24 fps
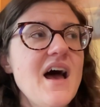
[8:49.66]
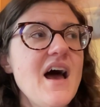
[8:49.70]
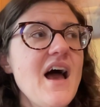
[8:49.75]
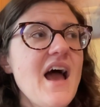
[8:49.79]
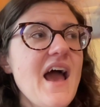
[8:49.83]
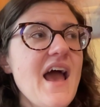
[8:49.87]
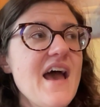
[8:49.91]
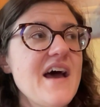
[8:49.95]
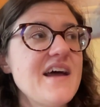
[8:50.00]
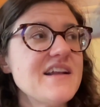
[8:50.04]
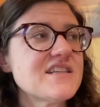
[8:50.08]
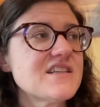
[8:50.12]

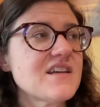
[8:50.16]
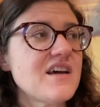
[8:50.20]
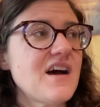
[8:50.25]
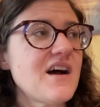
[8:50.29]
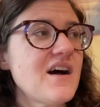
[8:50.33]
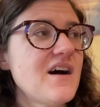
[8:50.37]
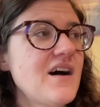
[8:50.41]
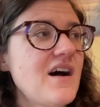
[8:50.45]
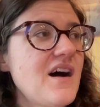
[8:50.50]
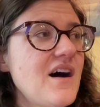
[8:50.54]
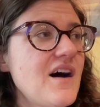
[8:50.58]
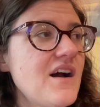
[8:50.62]
and
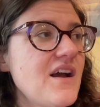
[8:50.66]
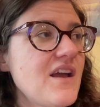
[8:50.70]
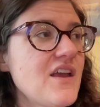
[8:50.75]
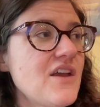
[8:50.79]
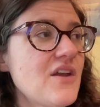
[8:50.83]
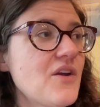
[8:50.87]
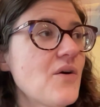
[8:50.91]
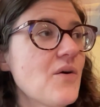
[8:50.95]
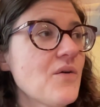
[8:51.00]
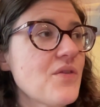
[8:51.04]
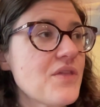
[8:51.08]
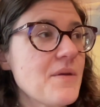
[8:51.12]

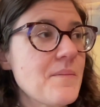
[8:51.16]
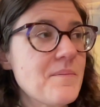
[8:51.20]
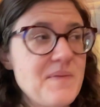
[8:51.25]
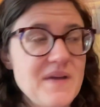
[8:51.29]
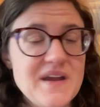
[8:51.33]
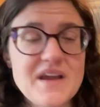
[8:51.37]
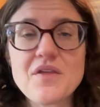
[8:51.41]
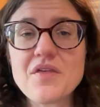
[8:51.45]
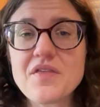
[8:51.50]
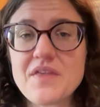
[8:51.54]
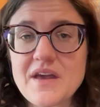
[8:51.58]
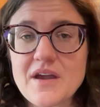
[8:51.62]
the
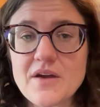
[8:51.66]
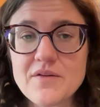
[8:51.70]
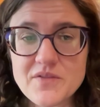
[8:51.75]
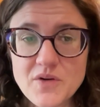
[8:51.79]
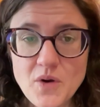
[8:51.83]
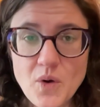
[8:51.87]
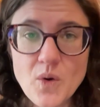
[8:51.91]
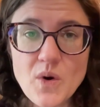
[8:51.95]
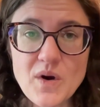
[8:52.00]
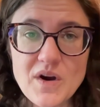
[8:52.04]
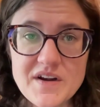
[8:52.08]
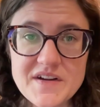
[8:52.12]
big thing, of
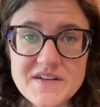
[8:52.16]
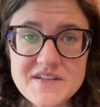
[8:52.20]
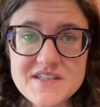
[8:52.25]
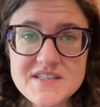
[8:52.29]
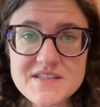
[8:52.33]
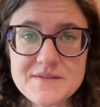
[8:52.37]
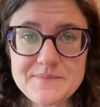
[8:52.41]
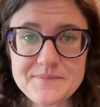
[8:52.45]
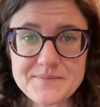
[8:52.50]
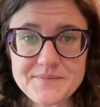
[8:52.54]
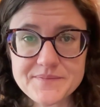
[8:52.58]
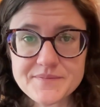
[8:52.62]

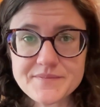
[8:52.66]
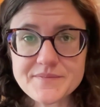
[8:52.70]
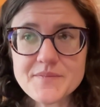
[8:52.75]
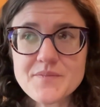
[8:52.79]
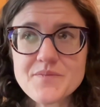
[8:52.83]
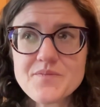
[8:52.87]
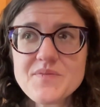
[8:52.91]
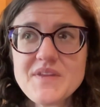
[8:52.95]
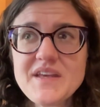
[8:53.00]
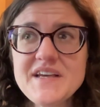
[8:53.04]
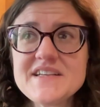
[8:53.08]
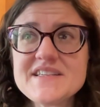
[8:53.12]
course,
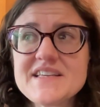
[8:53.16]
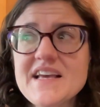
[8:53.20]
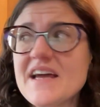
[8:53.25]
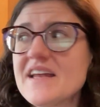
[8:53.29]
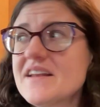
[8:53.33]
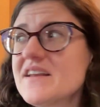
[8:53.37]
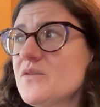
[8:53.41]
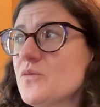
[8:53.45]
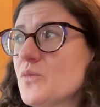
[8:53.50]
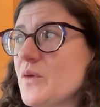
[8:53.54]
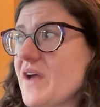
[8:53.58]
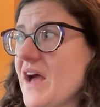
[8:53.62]
is
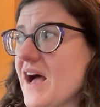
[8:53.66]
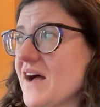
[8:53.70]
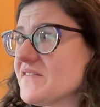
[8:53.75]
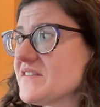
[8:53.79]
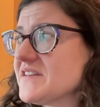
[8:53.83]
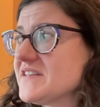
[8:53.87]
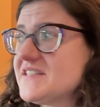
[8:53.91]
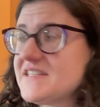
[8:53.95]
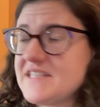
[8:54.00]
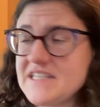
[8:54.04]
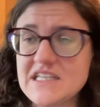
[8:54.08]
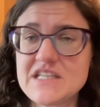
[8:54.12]
that we have
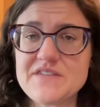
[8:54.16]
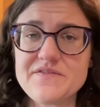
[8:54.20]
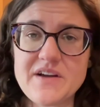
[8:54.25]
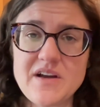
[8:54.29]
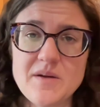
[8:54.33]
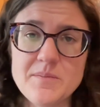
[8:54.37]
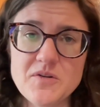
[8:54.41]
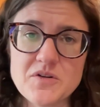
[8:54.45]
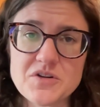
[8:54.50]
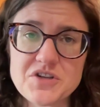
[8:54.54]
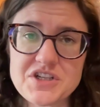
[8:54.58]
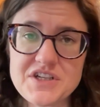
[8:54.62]
this
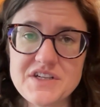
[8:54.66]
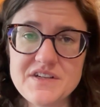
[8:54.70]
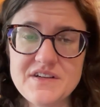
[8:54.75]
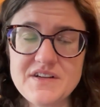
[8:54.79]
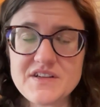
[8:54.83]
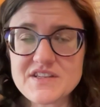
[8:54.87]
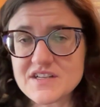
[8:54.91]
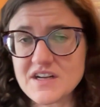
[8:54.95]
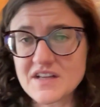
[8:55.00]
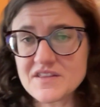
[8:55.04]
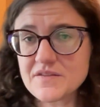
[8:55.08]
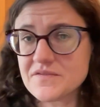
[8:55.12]
ceasefire motion.
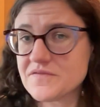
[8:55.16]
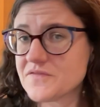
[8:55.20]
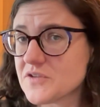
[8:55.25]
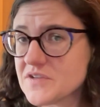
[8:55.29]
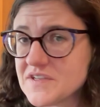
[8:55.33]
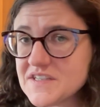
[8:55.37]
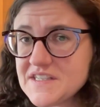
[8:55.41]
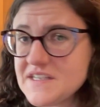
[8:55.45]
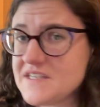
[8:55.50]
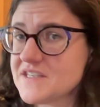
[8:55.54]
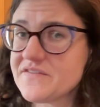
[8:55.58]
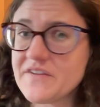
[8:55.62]
It's not the
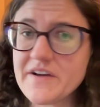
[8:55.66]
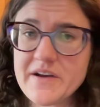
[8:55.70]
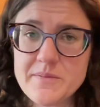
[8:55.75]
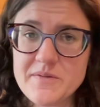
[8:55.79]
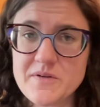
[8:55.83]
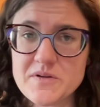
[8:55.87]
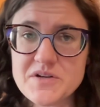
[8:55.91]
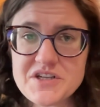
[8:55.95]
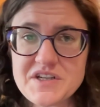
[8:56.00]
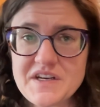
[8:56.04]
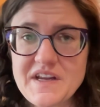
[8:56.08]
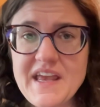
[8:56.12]
first ceasefire
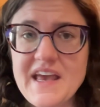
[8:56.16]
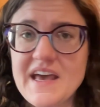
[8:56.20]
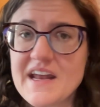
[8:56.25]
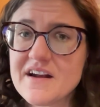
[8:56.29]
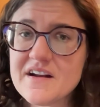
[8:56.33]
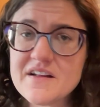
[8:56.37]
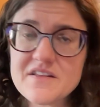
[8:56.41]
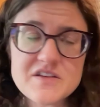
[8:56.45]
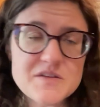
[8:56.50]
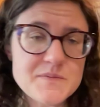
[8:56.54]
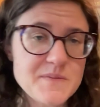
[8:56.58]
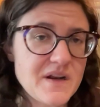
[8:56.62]
motion in
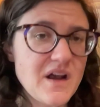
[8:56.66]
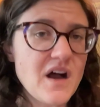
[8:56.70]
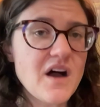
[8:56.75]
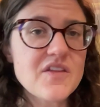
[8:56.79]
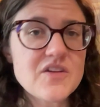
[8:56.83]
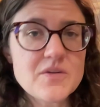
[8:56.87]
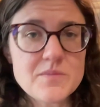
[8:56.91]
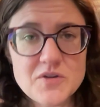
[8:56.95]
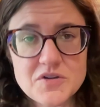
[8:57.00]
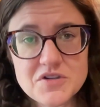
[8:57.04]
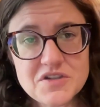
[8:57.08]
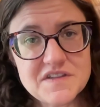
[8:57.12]
Canada. There's been
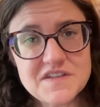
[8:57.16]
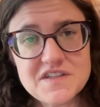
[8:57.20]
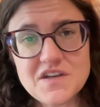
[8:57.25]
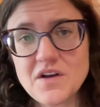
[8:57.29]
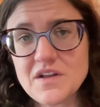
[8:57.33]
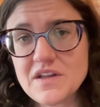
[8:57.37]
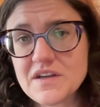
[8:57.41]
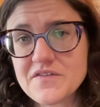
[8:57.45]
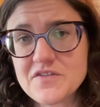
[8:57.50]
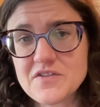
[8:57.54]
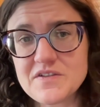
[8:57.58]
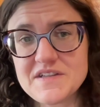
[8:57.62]
other motions
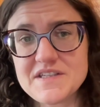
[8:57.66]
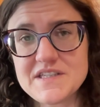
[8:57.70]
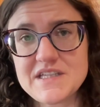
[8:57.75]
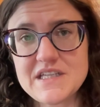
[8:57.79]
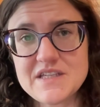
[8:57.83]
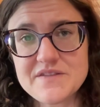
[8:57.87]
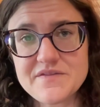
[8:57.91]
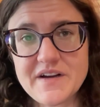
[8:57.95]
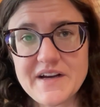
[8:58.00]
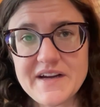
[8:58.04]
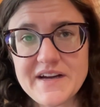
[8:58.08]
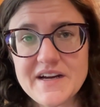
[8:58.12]
calling for a
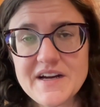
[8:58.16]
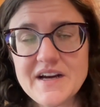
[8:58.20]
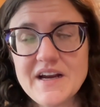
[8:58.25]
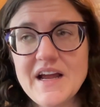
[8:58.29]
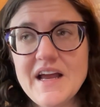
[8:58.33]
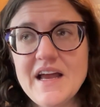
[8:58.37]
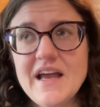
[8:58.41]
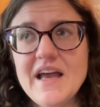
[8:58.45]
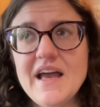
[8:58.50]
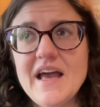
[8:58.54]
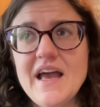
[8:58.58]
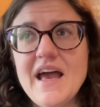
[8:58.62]
ceasefire.
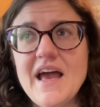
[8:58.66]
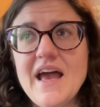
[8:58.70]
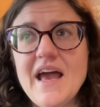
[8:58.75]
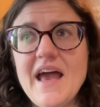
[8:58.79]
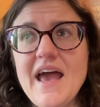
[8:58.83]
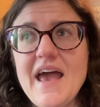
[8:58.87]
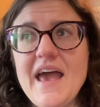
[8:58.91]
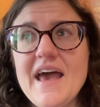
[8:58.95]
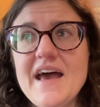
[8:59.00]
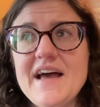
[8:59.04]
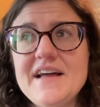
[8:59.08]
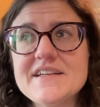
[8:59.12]

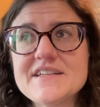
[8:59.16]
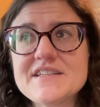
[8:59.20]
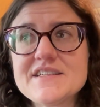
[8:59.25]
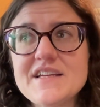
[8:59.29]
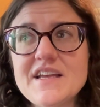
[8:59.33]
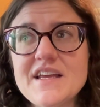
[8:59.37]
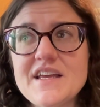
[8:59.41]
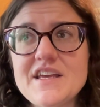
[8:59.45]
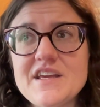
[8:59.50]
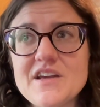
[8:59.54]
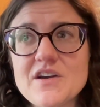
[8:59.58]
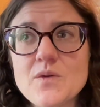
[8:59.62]
And
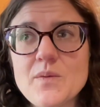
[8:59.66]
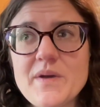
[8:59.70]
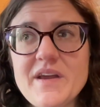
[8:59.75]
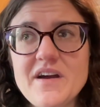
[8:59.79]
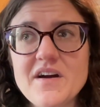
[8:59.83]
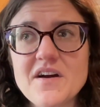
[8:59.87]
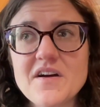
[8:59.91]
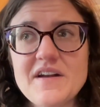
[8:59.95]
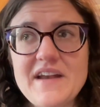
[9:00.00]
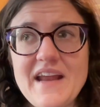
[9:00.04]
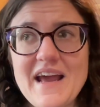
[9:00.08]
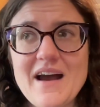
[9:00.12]
here we
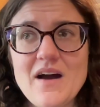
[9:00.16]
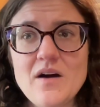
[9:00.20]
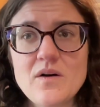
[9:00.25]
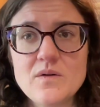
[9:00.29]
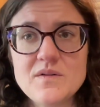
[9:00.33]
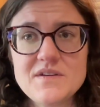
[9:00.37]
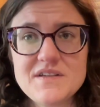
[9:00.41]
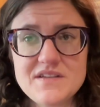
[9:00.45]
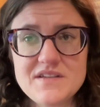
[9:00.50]
are now